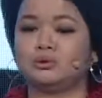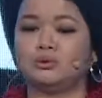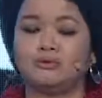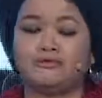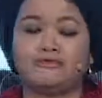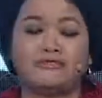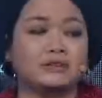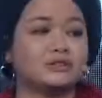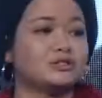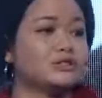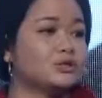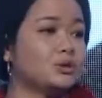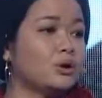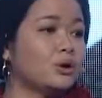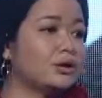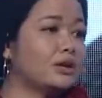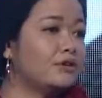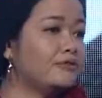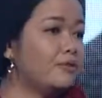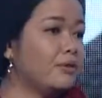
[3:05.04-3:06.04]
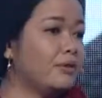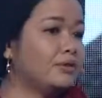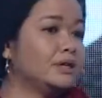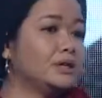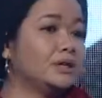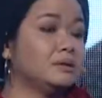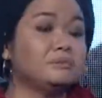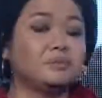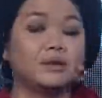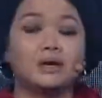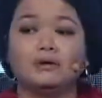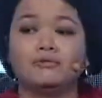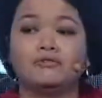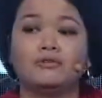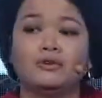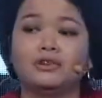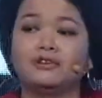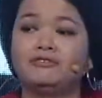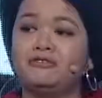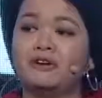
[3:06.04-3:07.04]
feel sorry for
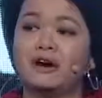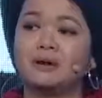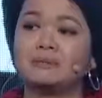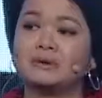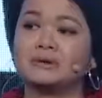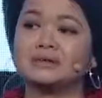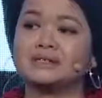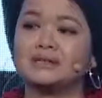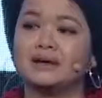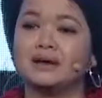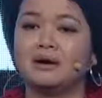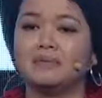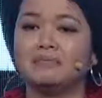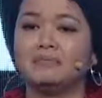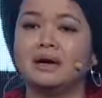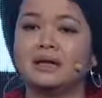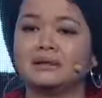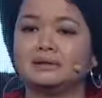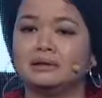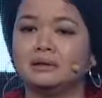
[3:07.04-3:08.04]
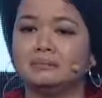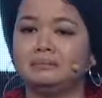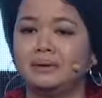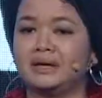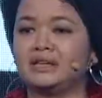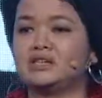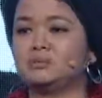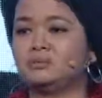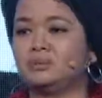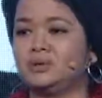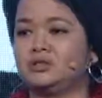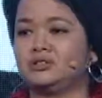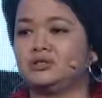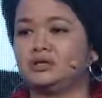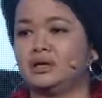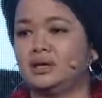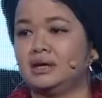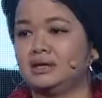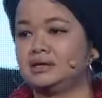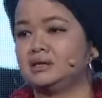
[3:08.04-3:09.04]
the farmers. But the best pitch
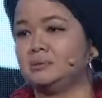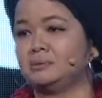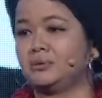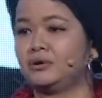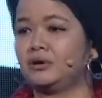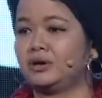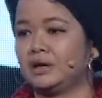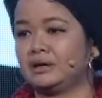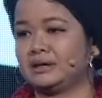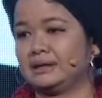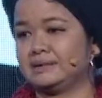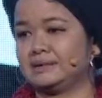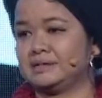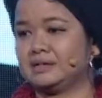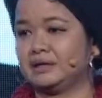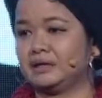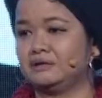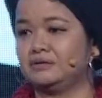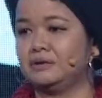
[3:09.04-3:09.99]
is the product itself.